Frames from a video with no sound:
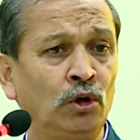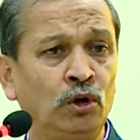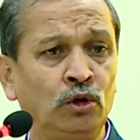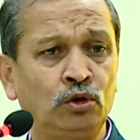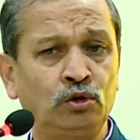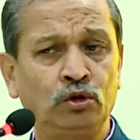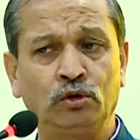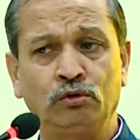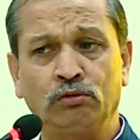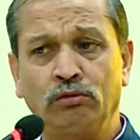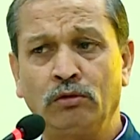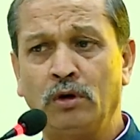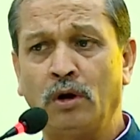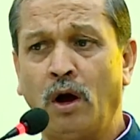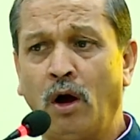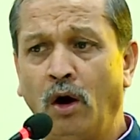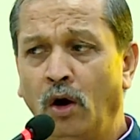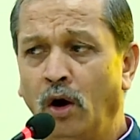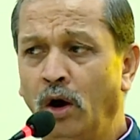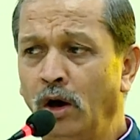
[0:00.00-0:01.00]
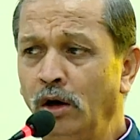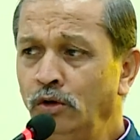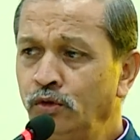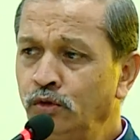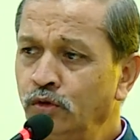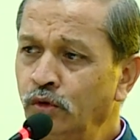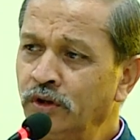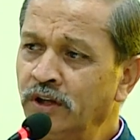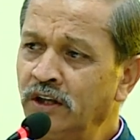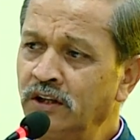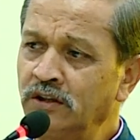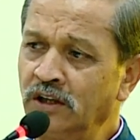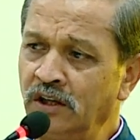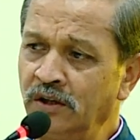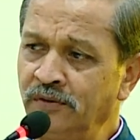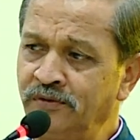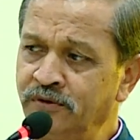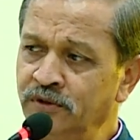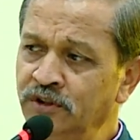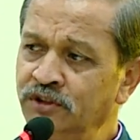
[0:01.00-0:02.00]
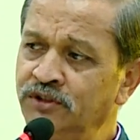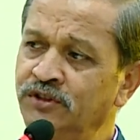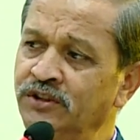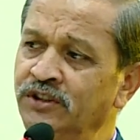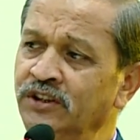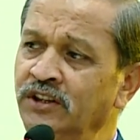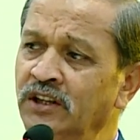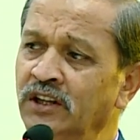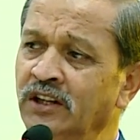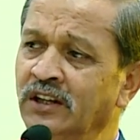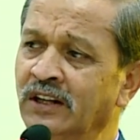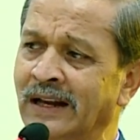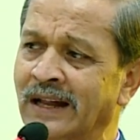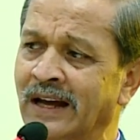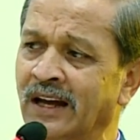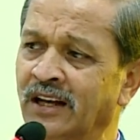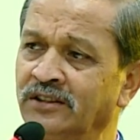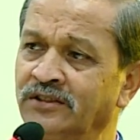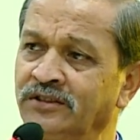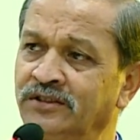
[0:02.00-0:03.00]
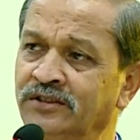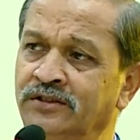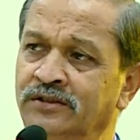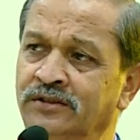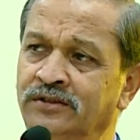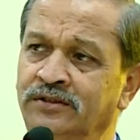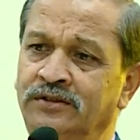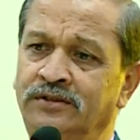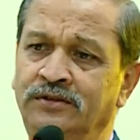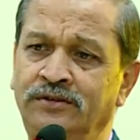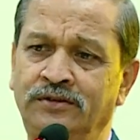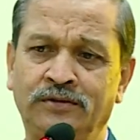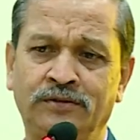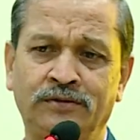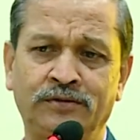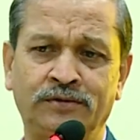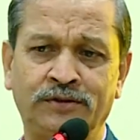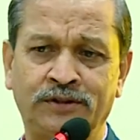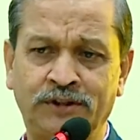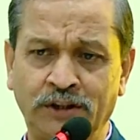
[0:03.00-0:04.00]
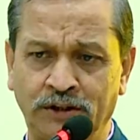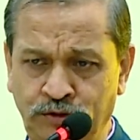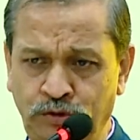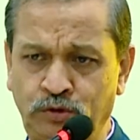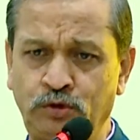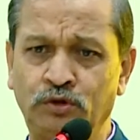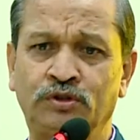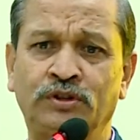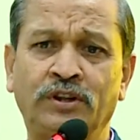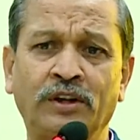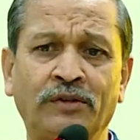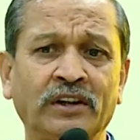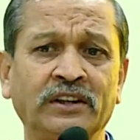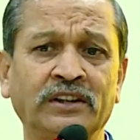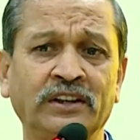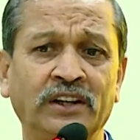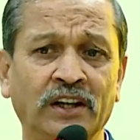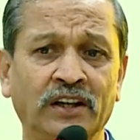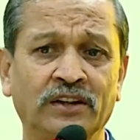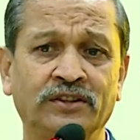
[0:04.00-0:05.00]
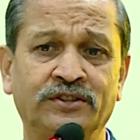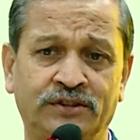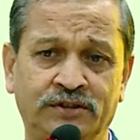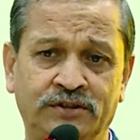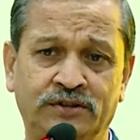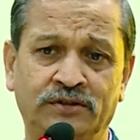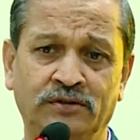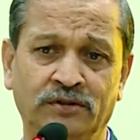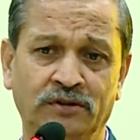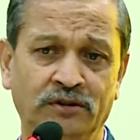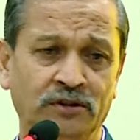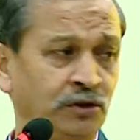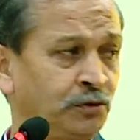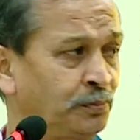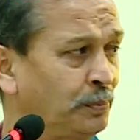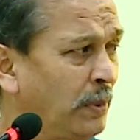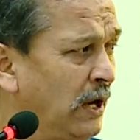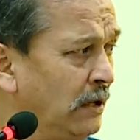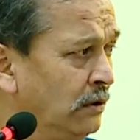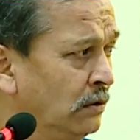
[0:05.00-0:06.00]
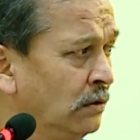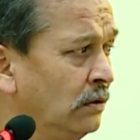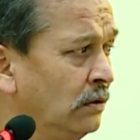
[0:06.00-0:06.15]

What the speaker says: So altogether, if we see in last 6 to 7 years span,